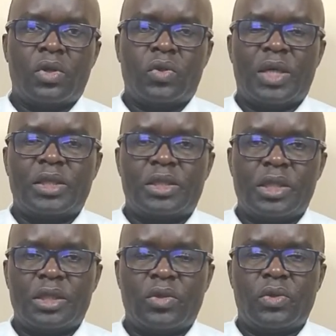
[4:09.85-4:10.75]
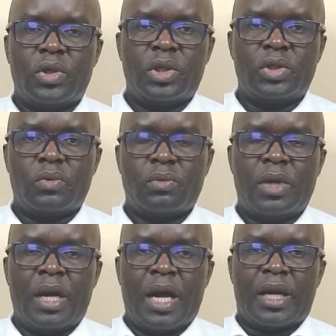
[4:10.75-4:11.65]
toward trade
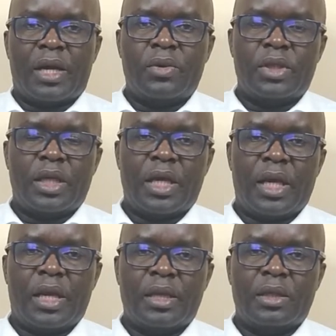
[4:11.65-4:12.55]
unionism around the year